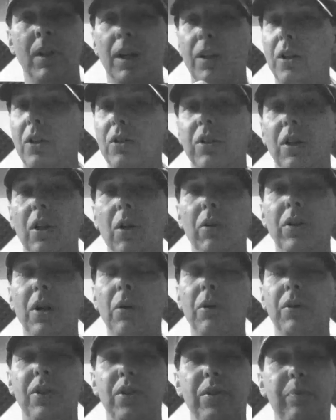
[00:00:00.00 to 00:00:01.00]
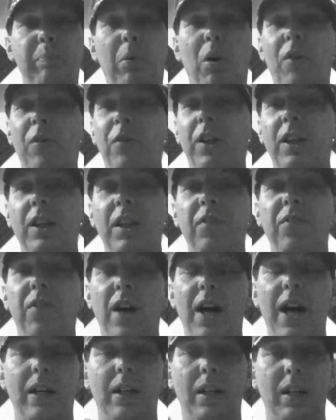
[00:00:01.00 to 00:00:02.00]
those low notes is perfectly
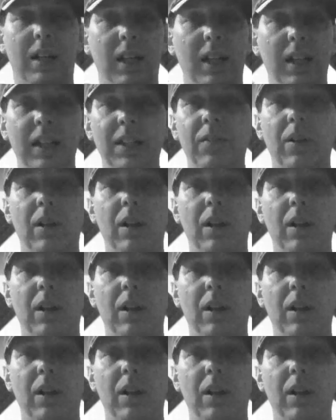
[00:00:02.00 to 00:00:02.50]
fine. I'm going to leave it